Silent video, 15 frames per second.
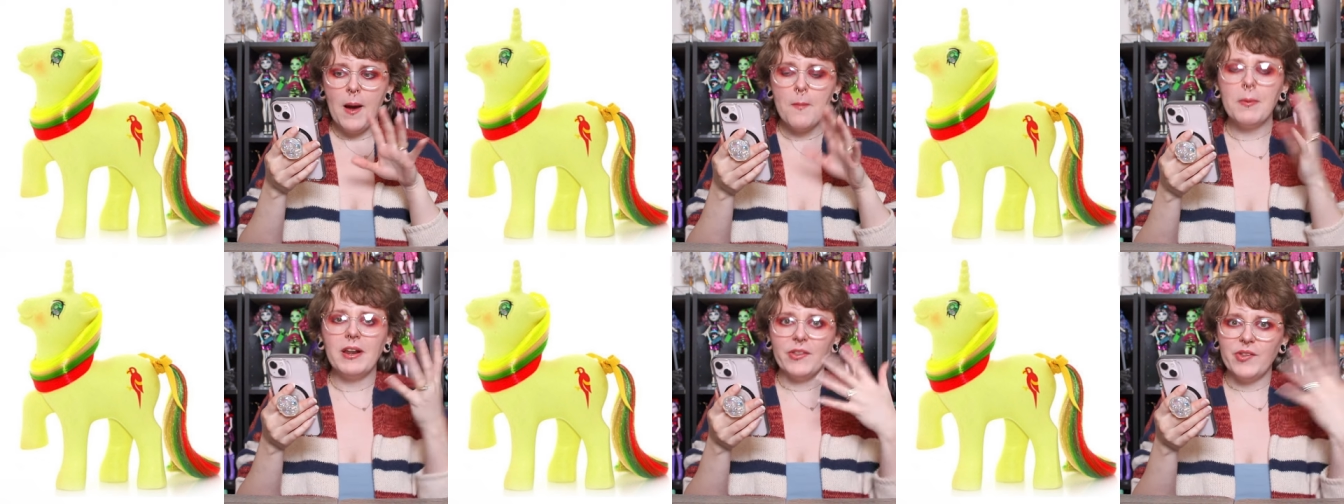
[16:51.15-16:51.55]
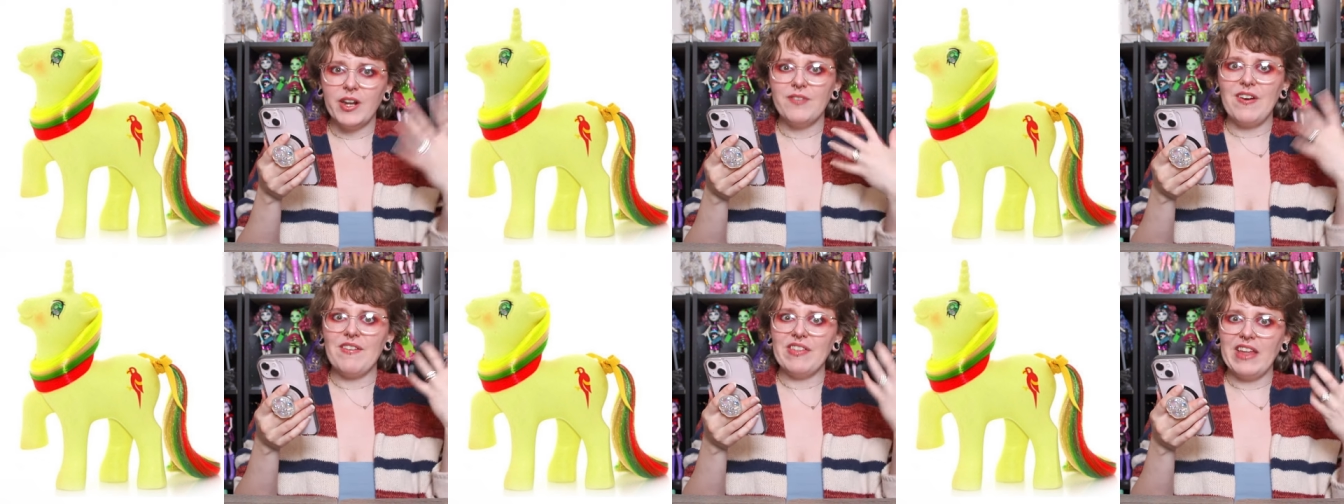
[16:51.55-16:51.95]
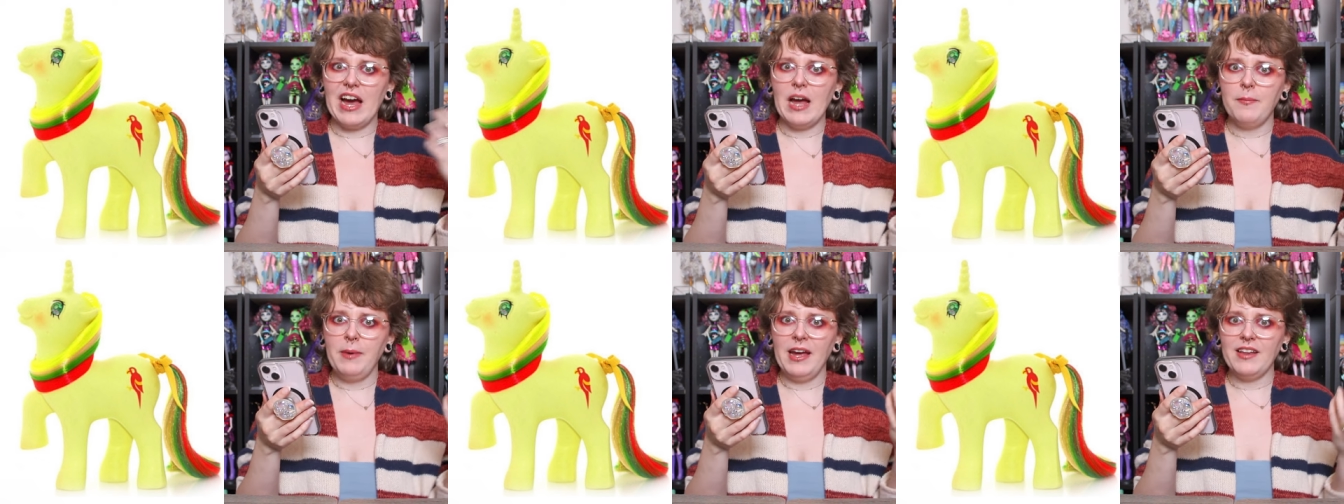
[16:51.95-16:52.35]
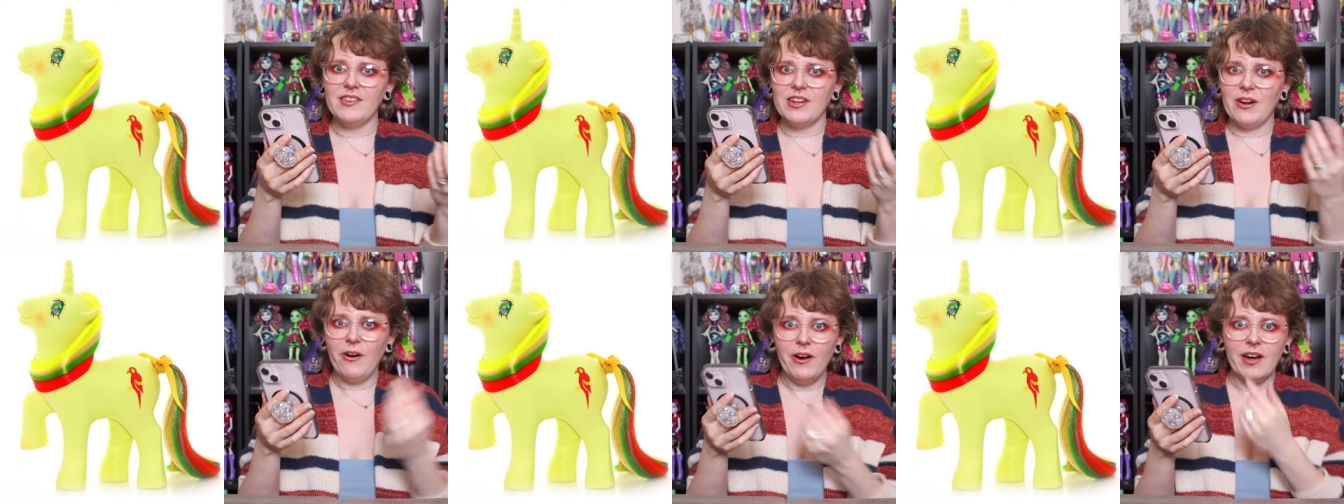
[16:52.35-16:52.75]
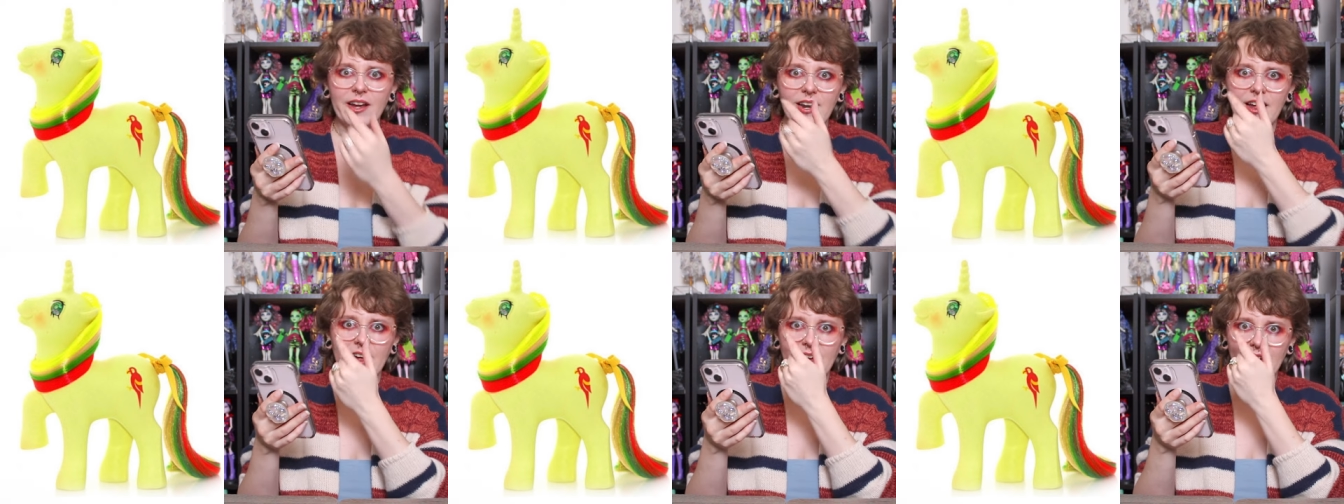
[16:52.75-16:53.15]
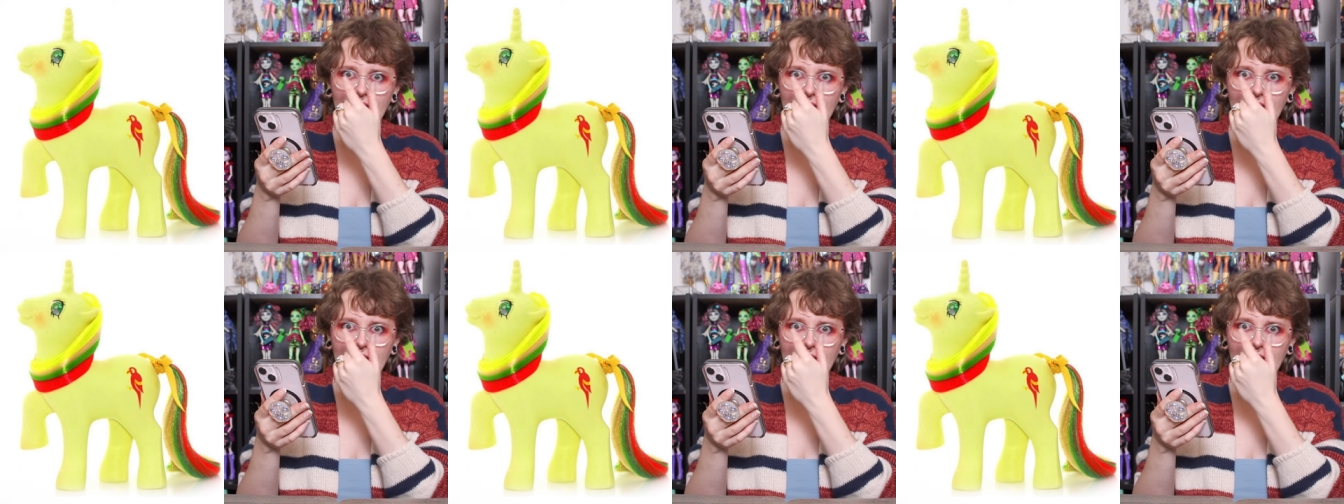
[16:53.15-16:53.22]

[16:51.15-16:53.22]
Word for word: but instead of having the eye painted on,